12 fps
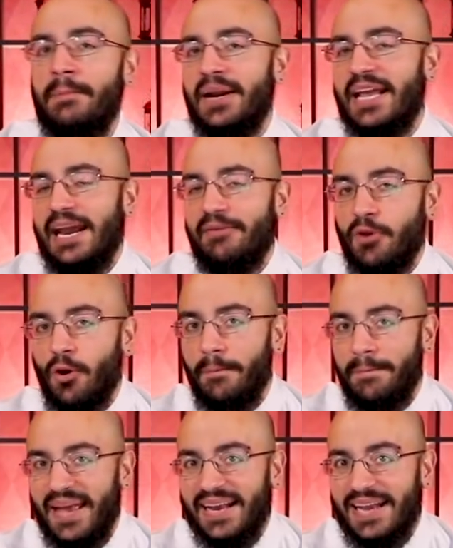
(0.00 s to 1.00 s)
but again, if they're a
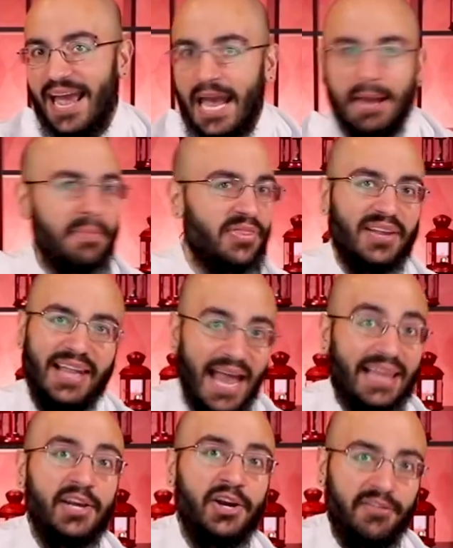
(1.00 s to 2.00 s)
big name, the
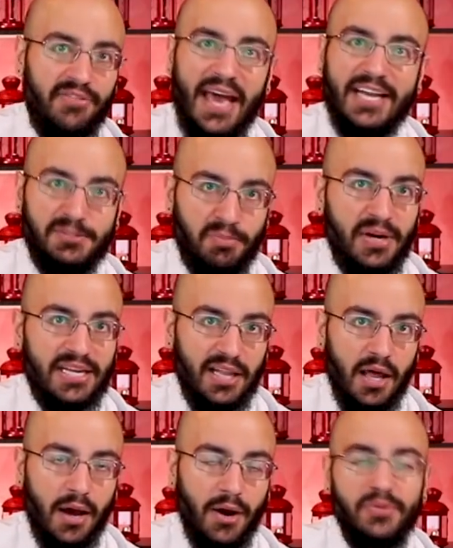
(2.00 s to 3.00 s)
likelihood of that is pretty
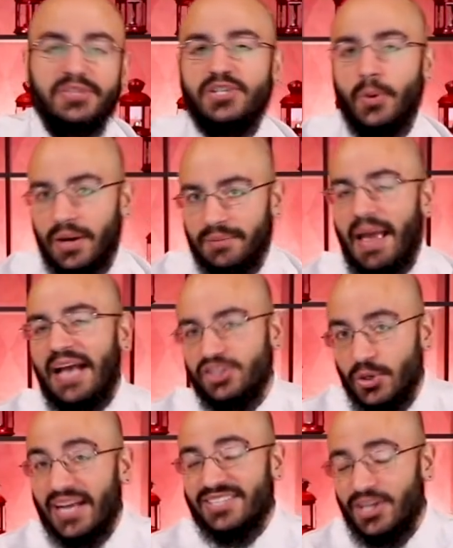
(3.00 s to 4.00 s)
low. So as
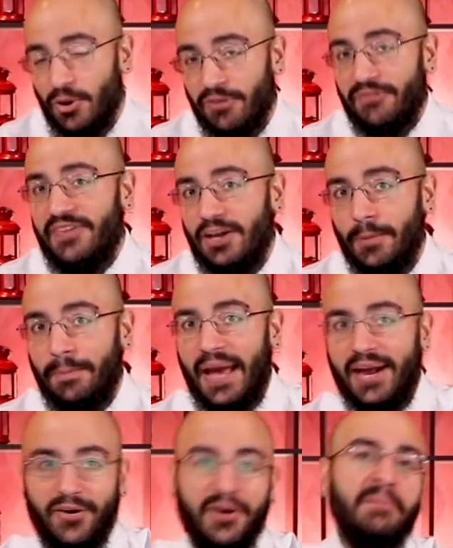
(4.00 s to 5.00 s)
you get to know the field
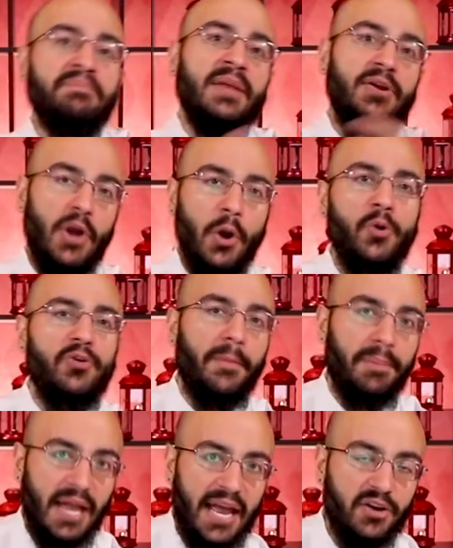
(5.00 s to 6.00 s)
better, know who the
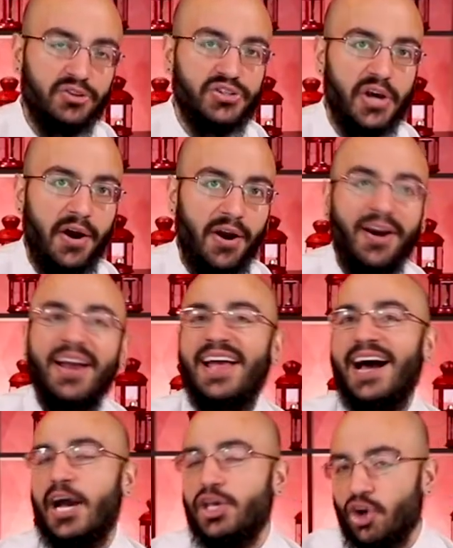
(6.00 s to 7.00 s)
players are,
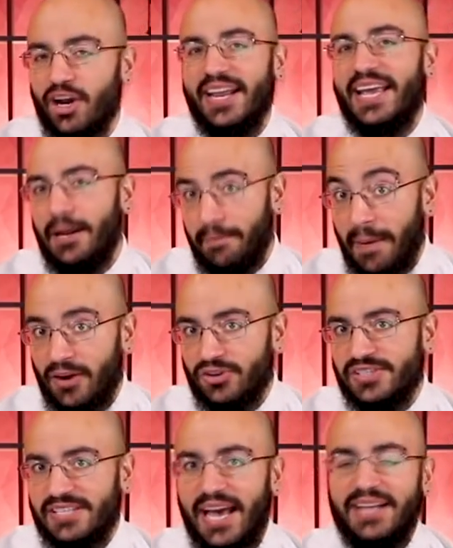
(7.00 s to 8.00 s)
uh, you're gonna get a better
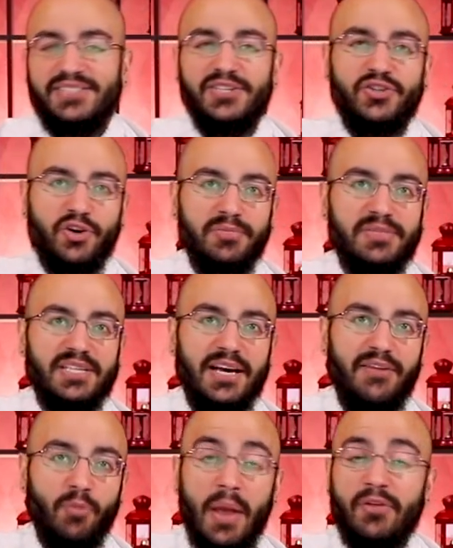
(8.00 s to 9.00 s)
sense in terms
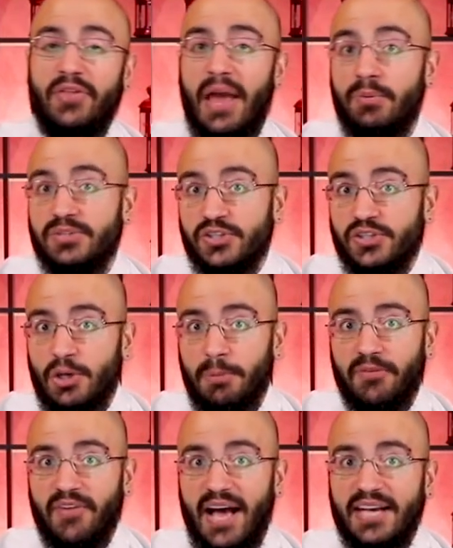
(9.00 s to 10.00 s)
of whether that was a
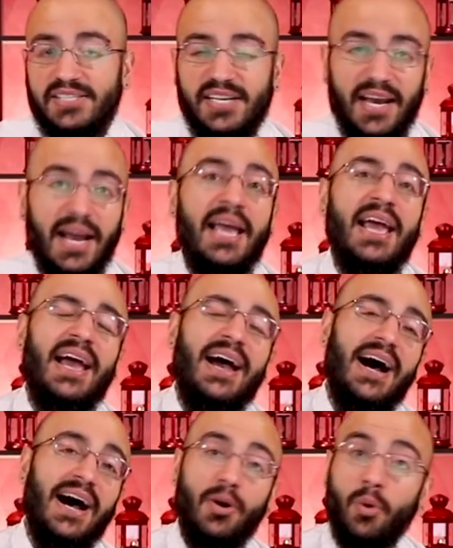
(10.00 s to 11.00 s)
supervising
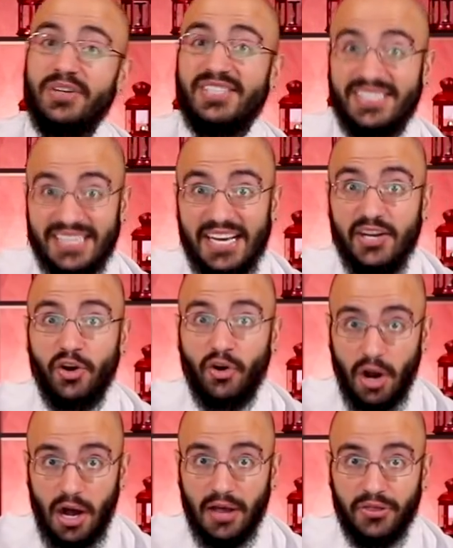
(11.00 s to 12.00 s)
uh, or
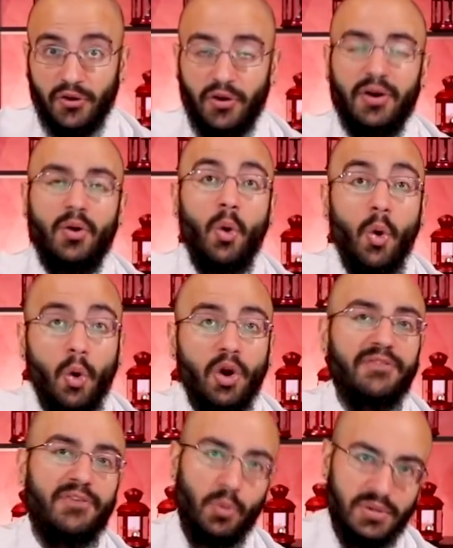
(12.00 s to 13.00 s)
senior author, or
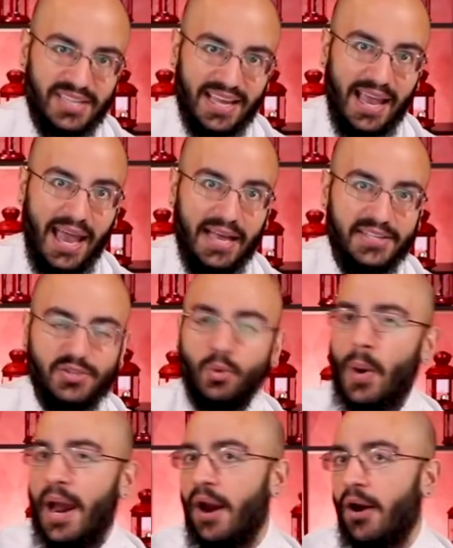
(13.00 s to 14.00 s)
if it was the case
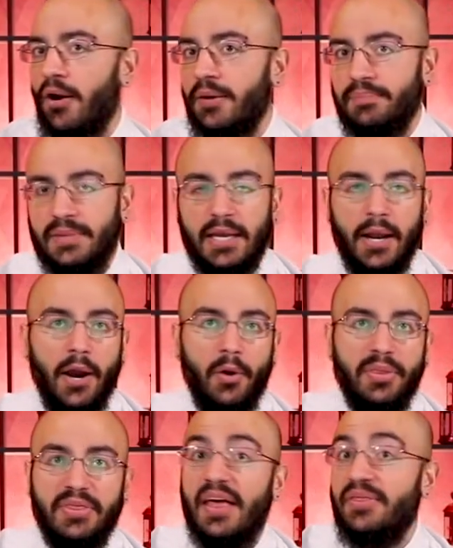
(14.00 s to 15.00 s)
where, you
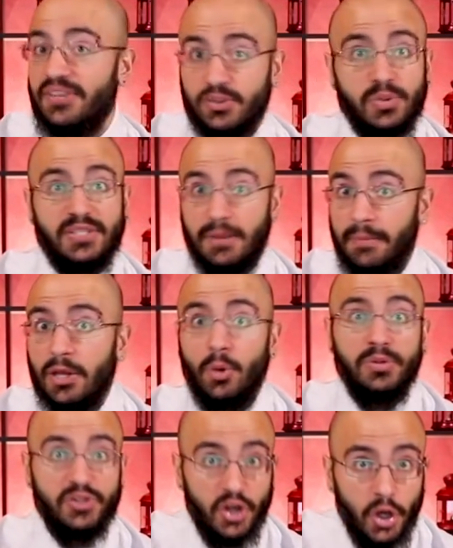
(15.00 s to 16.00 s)
know, that this was somebody who
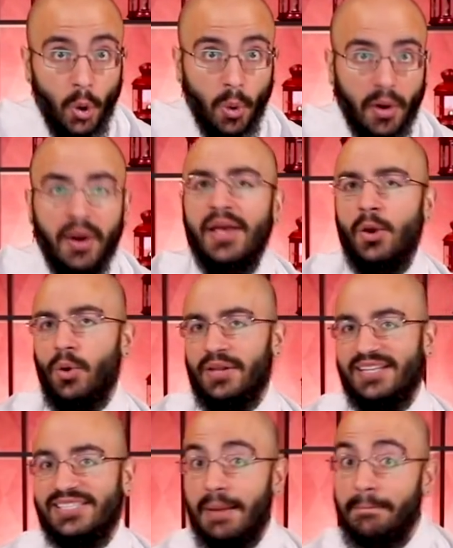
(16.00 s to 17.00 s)
was newer, or
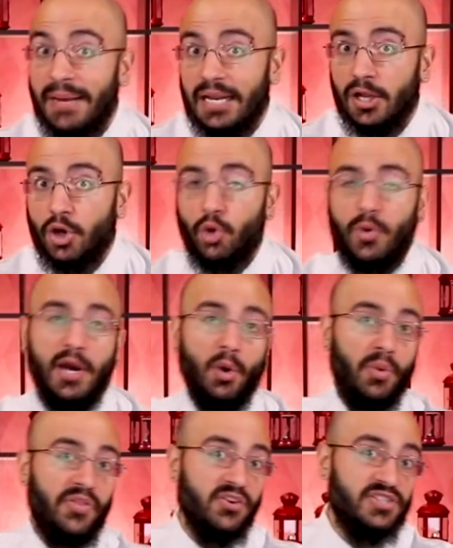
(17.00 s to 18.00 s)
let's say middle career,
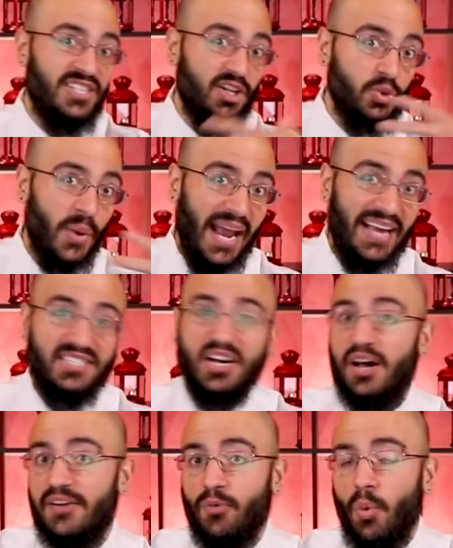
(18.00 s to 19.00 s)
where they're still doing a
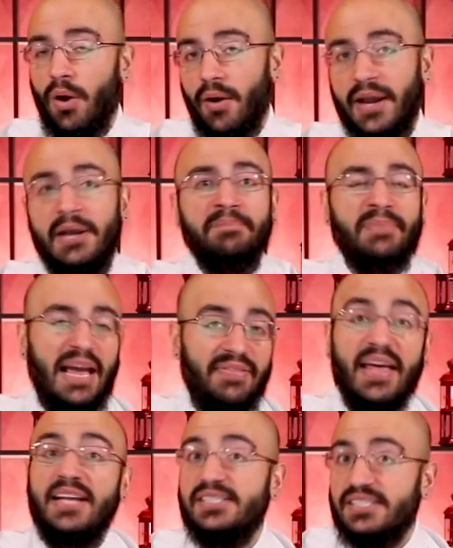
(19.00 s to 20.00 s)
ton of work work, and
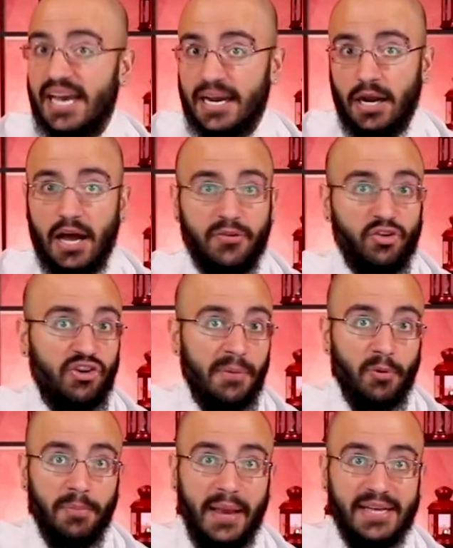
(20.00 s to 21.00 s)
then second
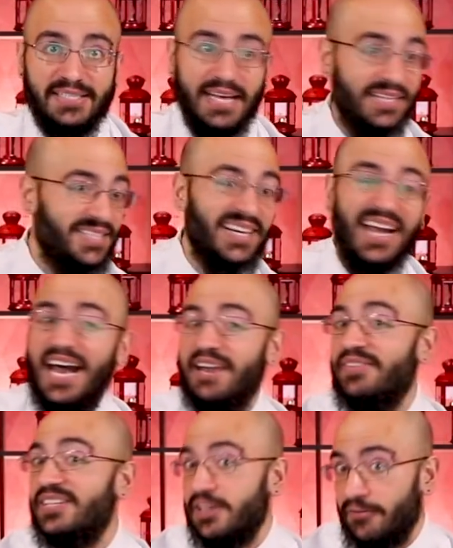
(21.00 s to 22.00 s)
authorship would make sense in kind
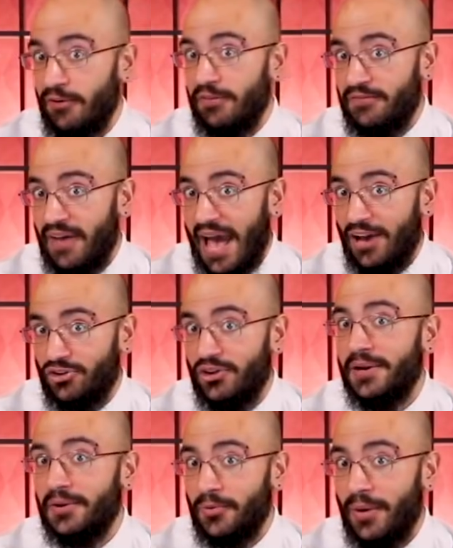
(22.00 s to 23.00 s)
of a different
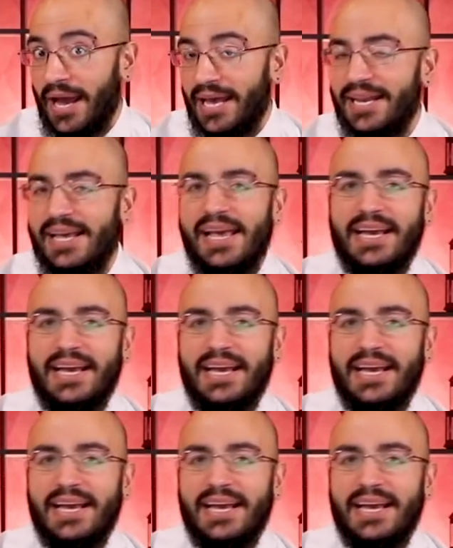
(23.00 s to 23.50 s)
fashion, right?